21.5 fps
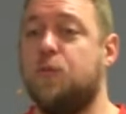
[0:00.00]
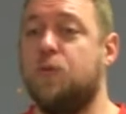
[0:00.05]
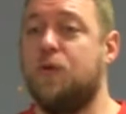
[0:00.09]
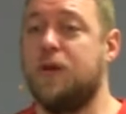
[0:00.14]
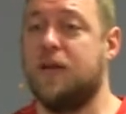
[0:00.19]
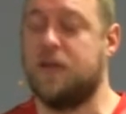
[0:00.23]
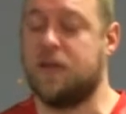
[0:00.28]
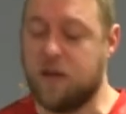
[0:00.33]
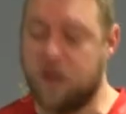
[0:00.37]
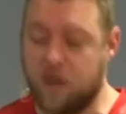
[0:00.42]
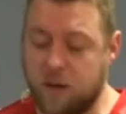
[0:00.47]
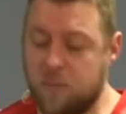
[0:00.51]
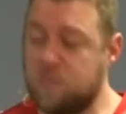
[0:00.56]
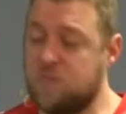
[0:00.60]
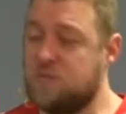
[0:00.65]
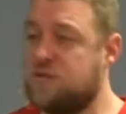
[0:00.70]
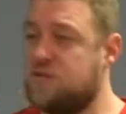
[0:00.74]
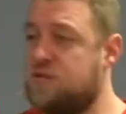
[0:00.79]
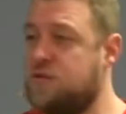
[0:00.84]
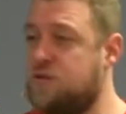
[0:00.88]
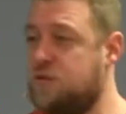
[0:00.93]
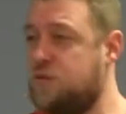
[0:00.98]
it comes
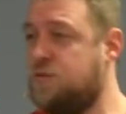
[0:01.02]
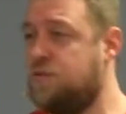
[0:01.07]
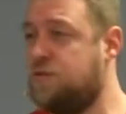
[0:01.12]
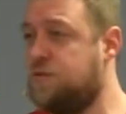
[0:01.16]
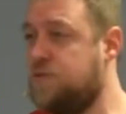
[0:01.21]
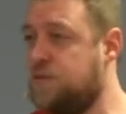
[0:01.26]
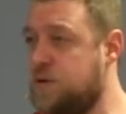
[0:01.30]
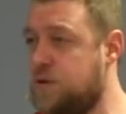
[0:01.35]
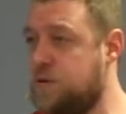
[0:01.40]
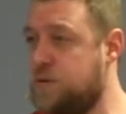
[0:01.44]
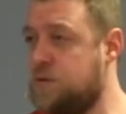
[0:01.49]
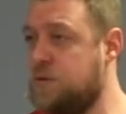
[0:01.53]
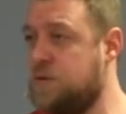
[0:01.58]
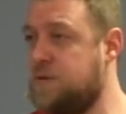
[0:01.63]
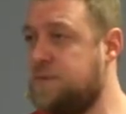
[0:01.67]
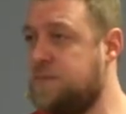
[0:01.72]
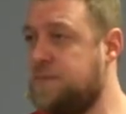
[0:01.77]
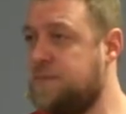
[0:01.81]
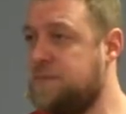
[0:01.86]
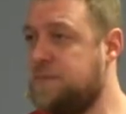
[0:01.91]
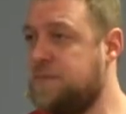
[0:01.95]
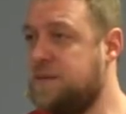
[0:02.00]
to food,
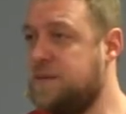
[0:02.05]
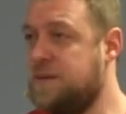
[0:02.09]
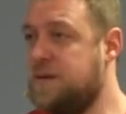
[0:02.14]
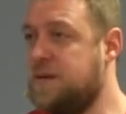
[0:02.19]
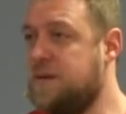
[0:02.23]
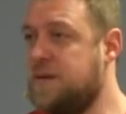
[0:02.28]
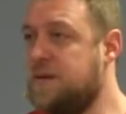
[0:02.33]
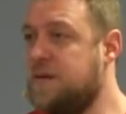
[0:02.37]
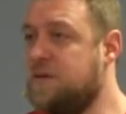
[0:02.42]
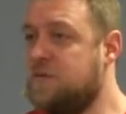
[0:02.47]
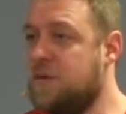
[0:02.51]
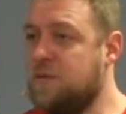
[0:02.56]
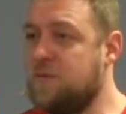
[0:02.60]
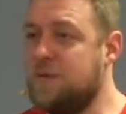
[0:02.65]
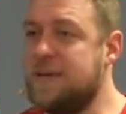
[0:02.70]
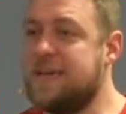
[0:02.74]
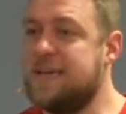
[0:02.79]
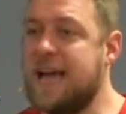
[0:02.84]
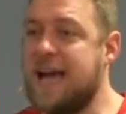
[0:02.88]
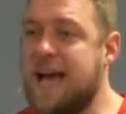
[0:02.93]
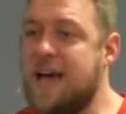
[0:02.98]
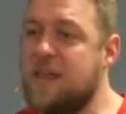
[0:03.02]
when we
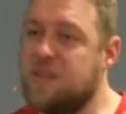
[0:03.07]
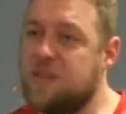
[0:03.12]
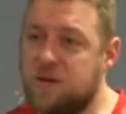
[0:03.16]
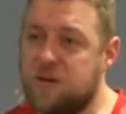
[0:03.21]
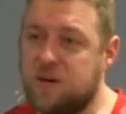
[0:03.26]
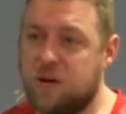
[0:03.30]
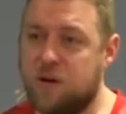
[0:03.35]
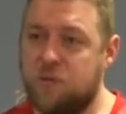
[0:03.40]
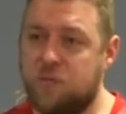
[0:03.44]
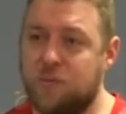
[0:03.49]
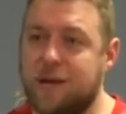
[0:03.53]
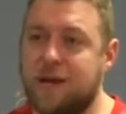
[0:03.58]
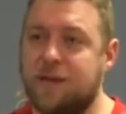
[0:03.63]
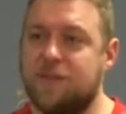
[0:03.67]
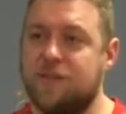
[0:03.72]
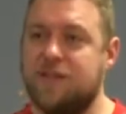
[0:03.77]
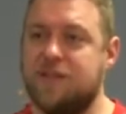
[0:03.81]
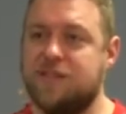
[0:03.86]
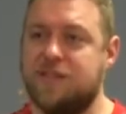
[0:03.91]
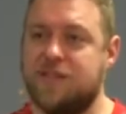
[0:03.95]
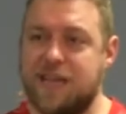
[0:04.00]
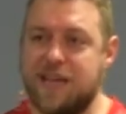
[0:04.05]
gather around
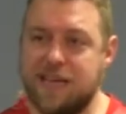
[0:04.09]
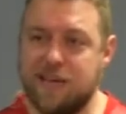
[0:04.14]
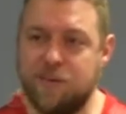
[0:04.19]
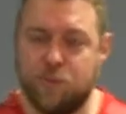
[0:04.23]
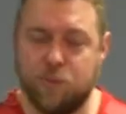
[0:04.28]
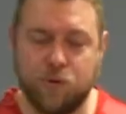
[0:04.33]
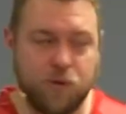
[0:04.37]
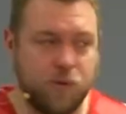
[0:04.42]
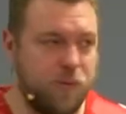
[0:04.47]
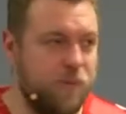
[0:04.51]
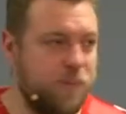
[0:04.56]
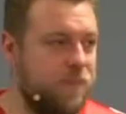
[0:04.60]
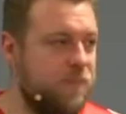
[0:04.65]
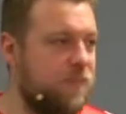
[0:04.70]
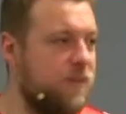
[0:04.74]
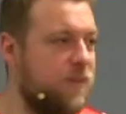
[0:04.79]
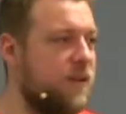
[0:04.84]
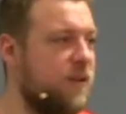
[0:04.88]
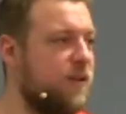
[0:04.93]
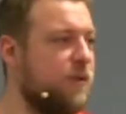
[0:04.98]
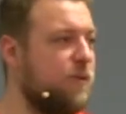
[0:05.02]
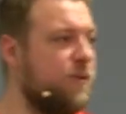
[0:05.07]
the table,
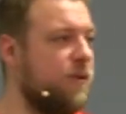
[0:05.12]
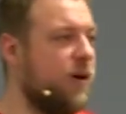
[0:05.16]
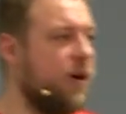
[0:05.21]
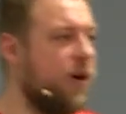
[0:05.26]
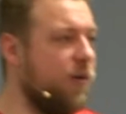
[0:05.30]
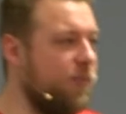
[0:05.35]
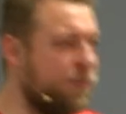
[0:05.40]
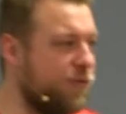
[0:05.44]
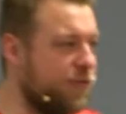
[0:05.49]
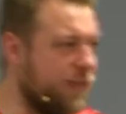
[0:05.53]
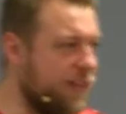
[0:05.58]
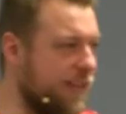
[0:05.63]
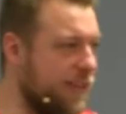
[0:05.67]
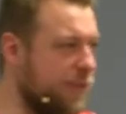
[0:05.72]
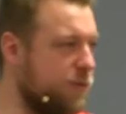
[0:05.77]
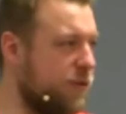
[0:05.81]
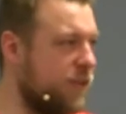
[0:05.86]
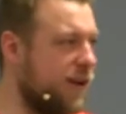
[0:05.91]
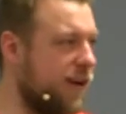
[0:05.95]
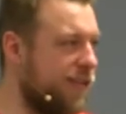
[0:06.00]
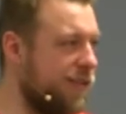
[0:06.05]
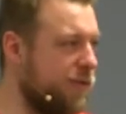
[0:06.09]
hopefully
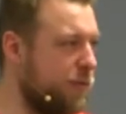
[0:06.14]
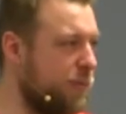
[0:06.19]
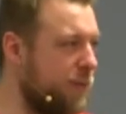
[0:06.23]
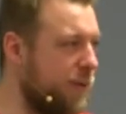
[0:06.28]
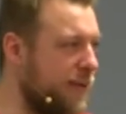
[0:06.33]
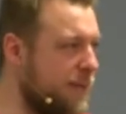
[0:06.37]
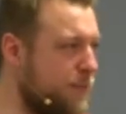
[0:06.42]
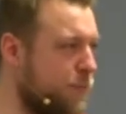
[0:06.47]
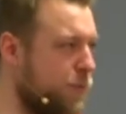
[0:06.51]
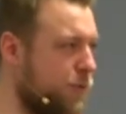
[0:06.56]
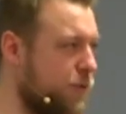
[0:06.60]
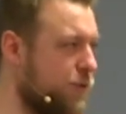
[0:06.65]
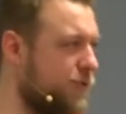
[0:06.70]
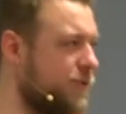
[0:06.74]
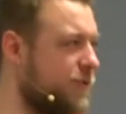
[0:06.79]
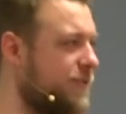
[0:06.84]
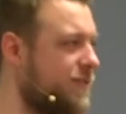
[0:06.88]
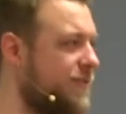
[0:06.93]
with other people,